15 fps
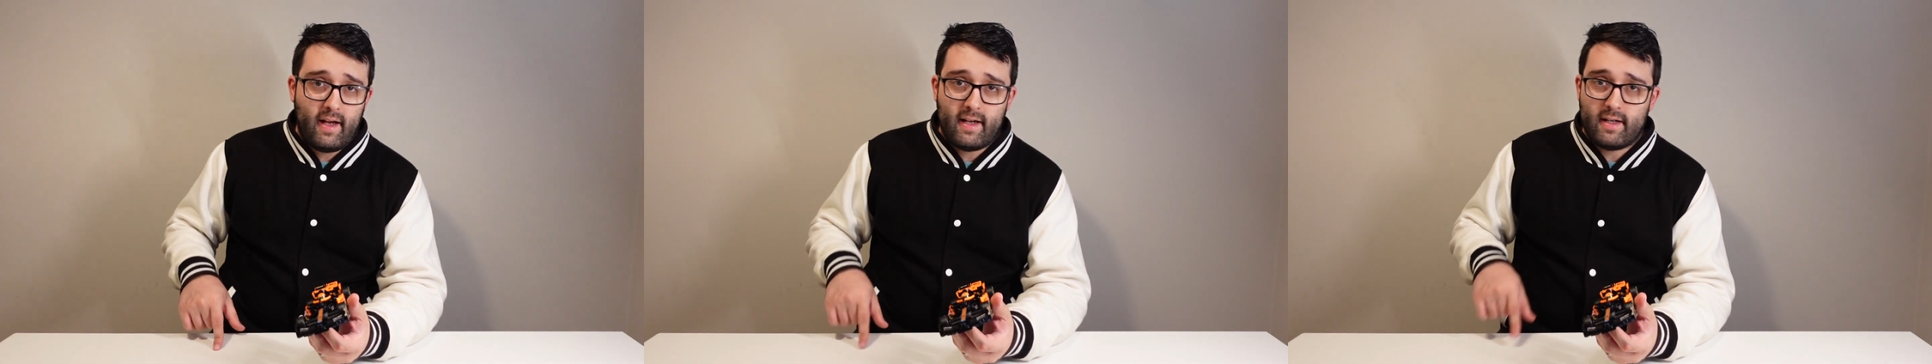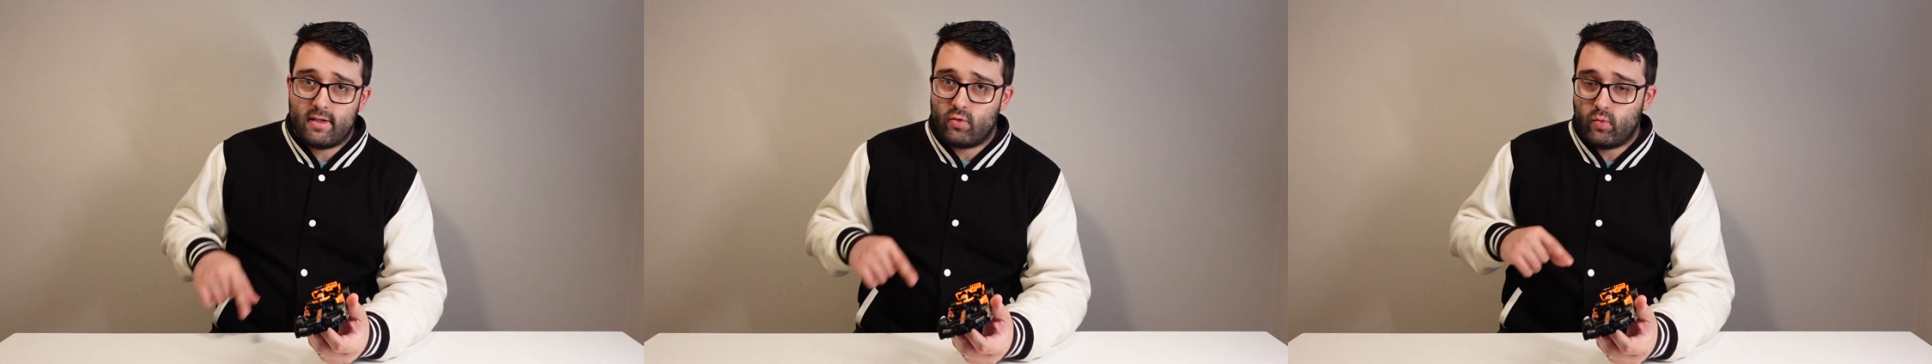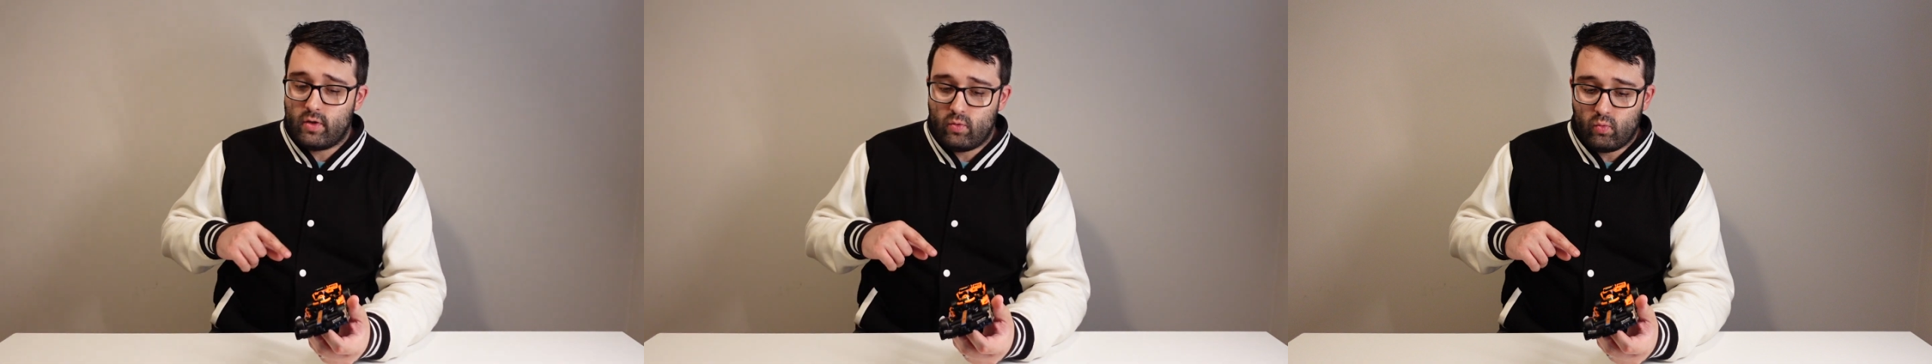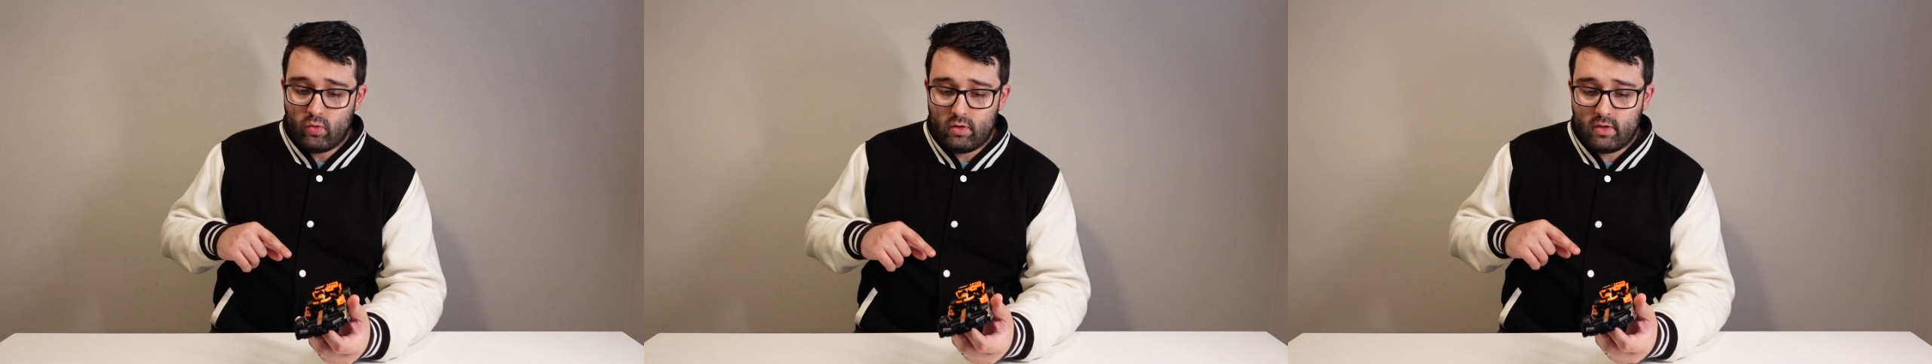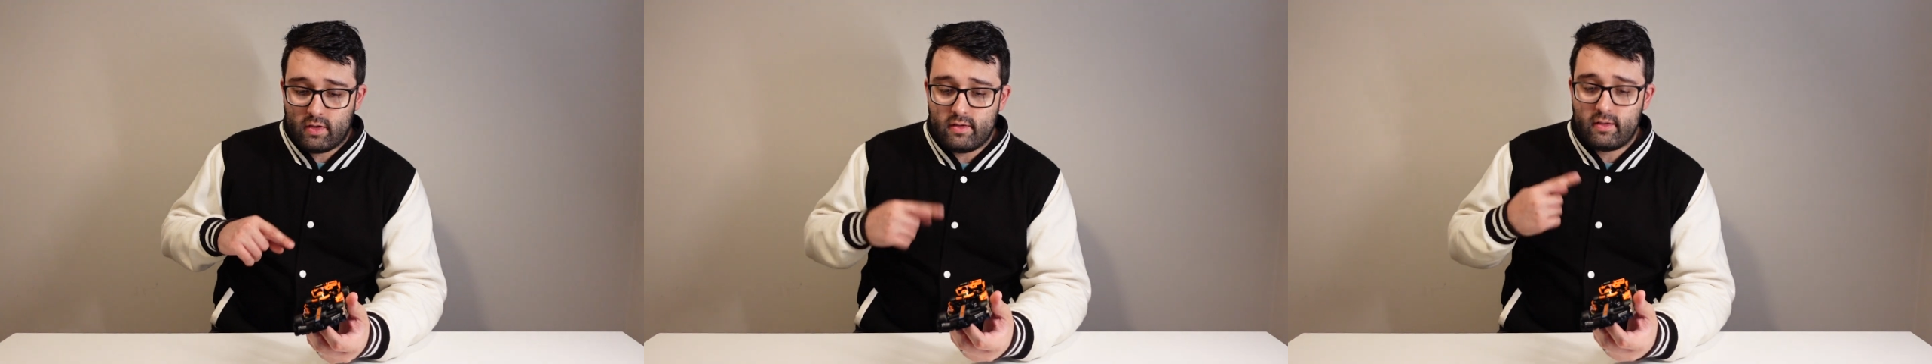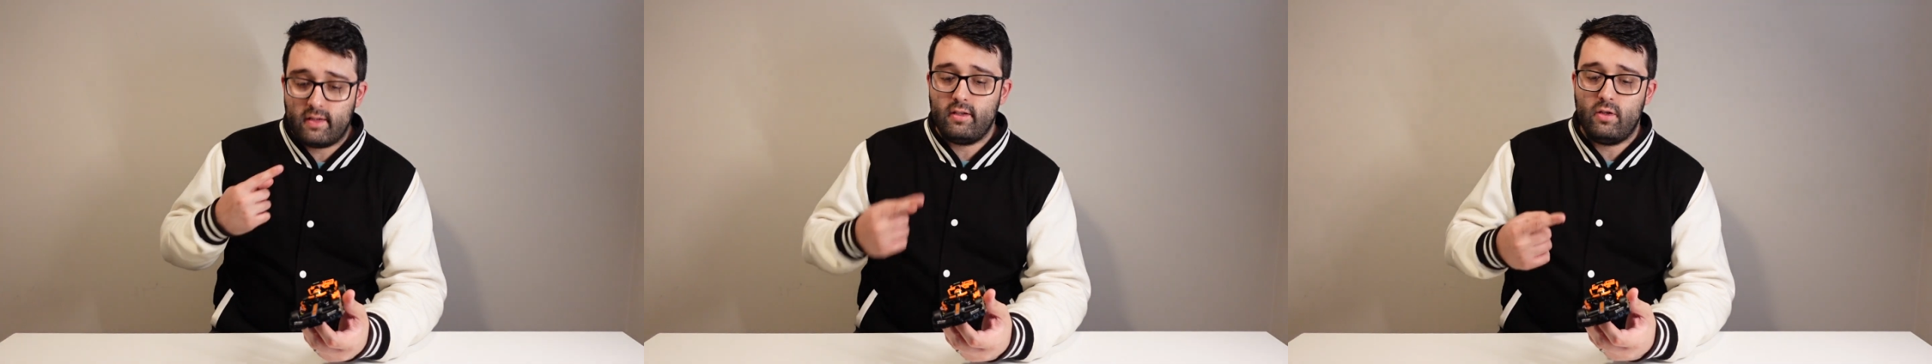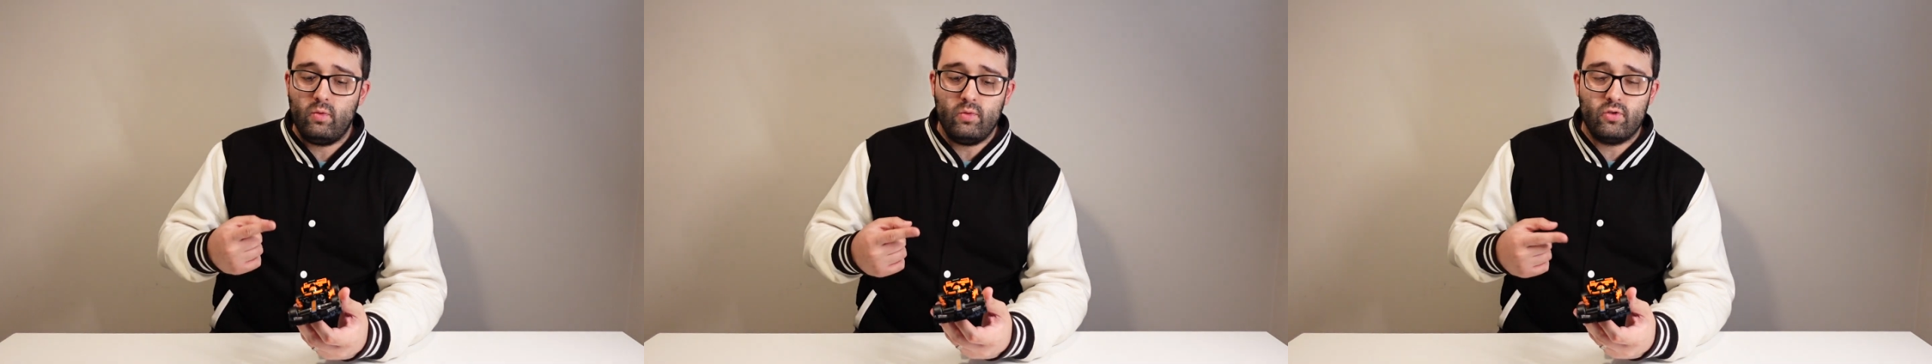as we will continue